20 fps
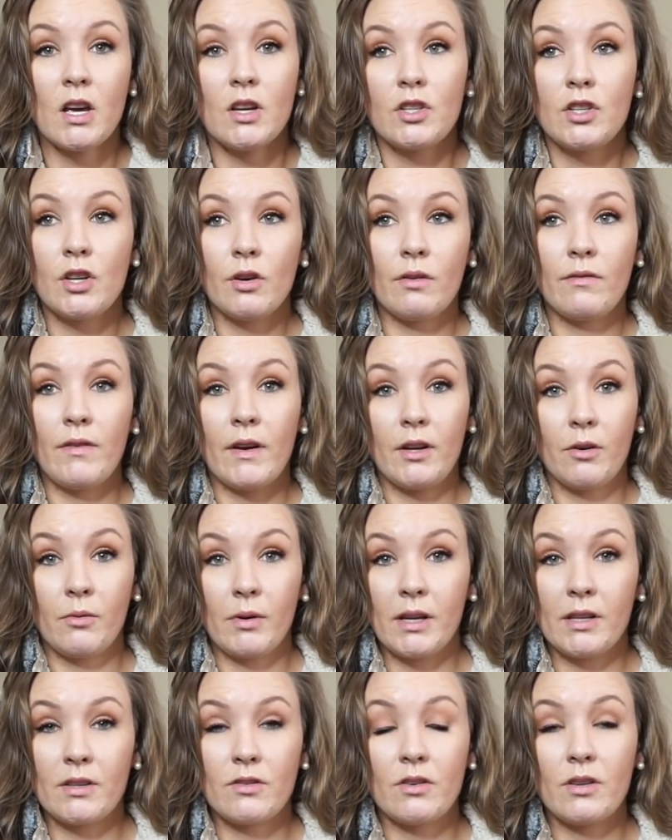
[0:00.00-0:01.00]
So if I
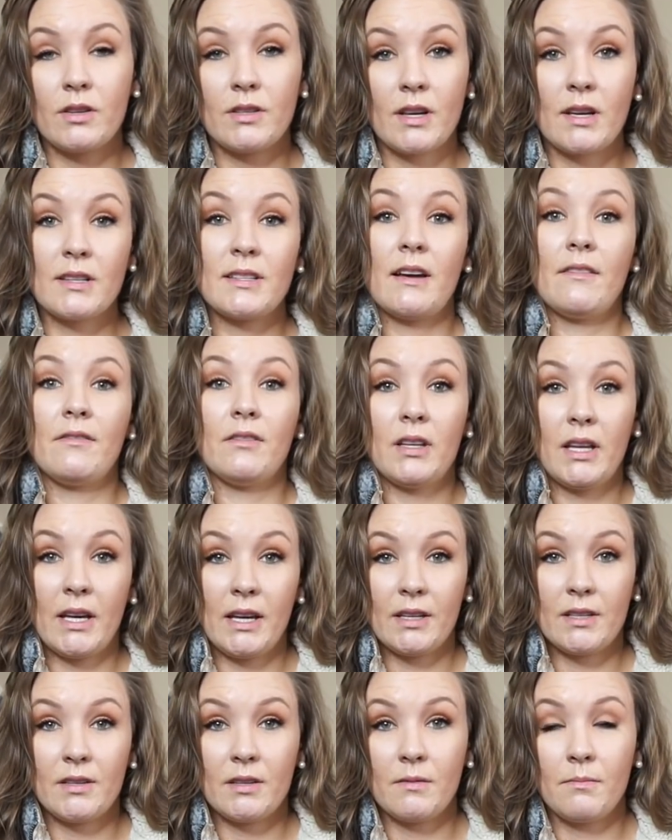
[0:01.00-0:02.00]
don't answer, it's because I've
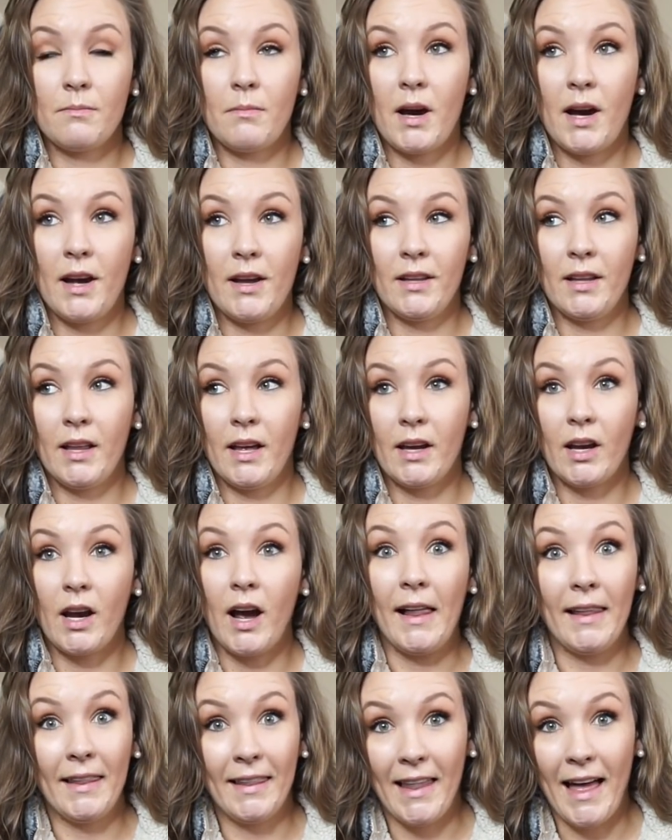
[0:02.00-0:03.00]
linked my like
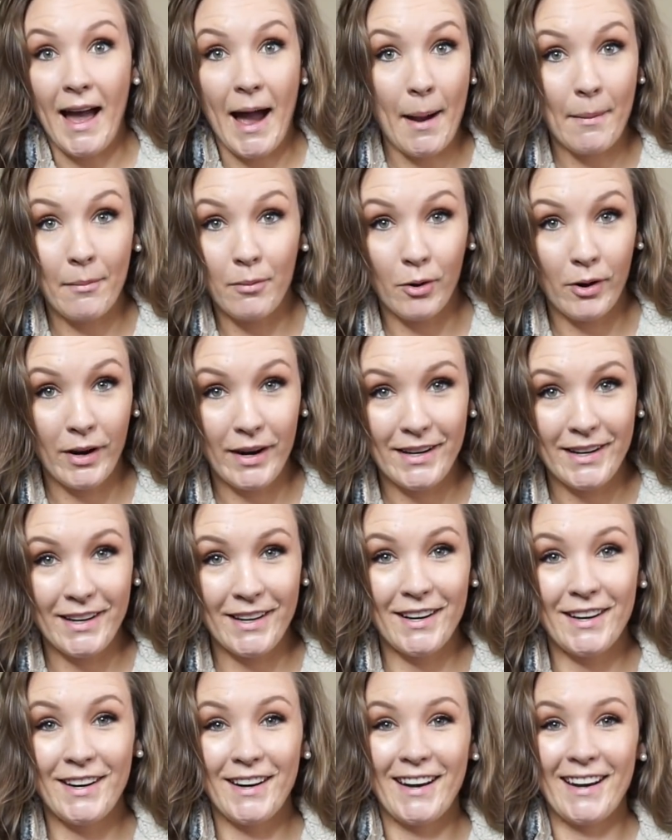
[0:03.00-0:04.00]

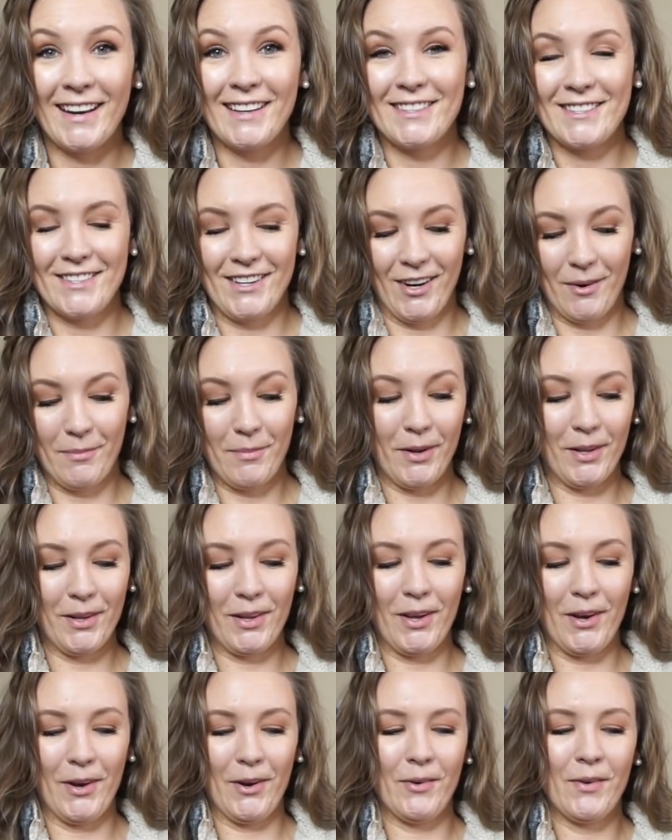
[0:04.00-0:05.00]
elaborated answer
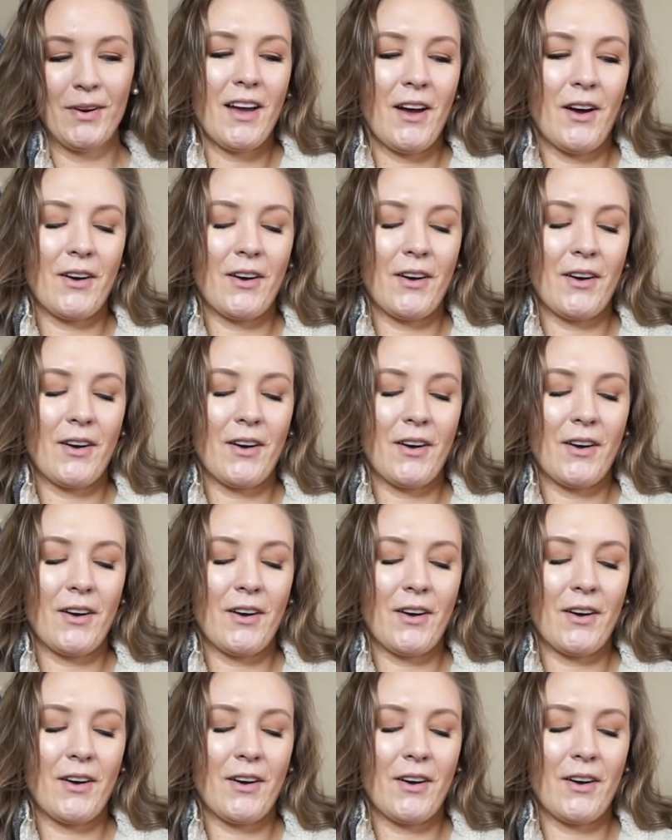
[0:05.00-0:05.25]
below.